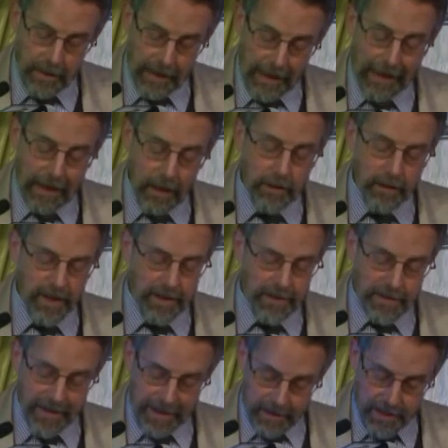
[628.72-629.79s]
and
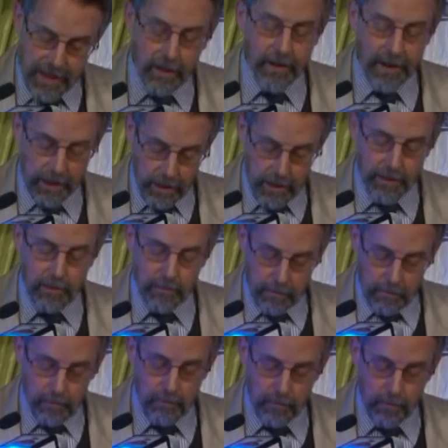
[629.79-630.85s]
its
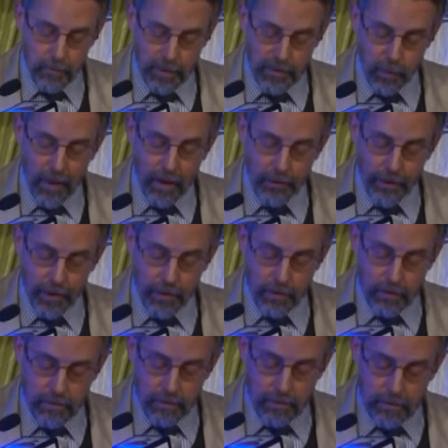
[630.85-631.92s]
sectarianism was well
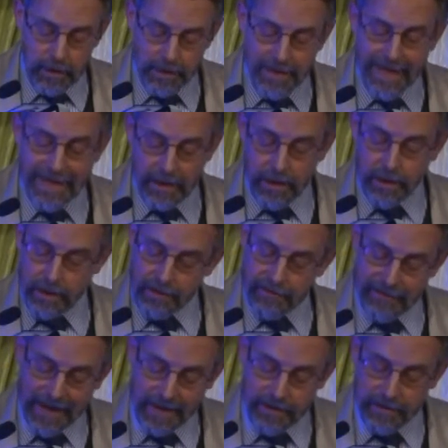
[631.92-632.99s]
known and dated,
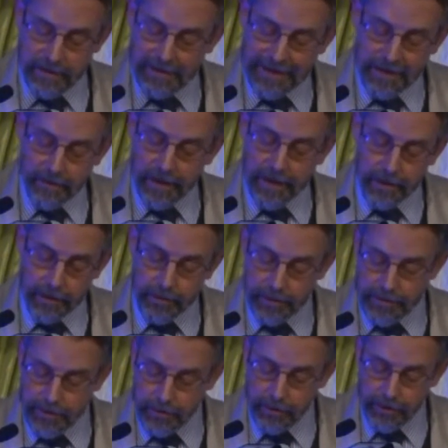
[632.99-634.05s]
in fact, to the later
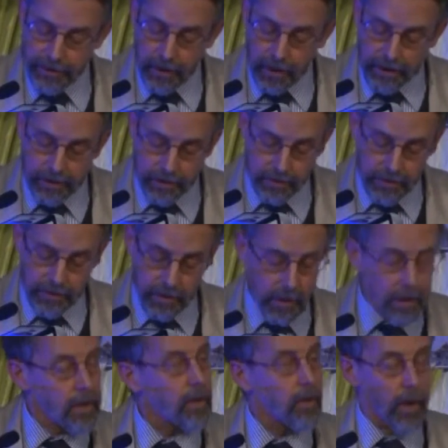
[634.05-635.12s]
800s and early 900s,
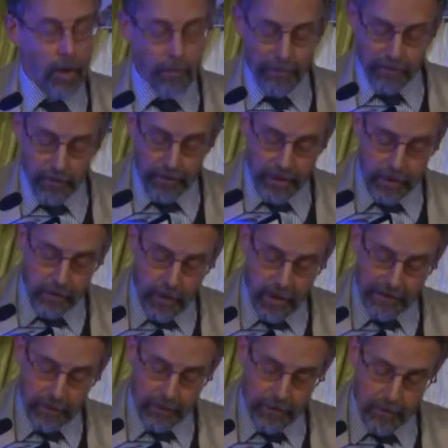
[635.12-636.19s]
well before the
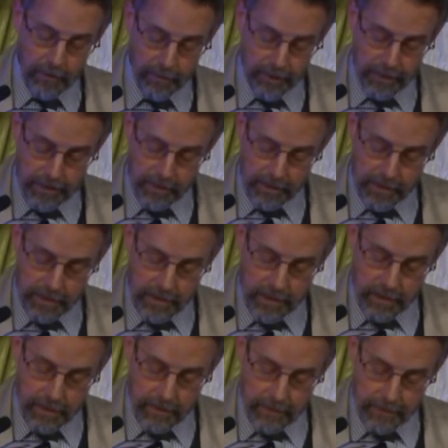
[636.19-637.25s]
arrival of the Buyids on the
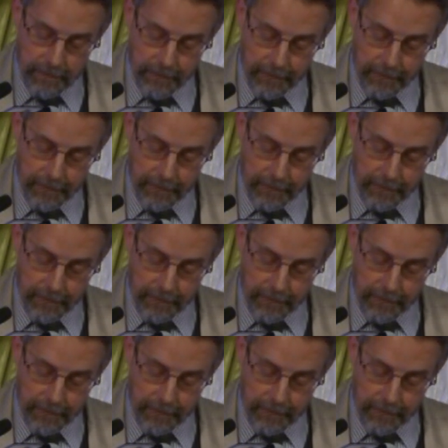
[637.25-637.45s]
scene.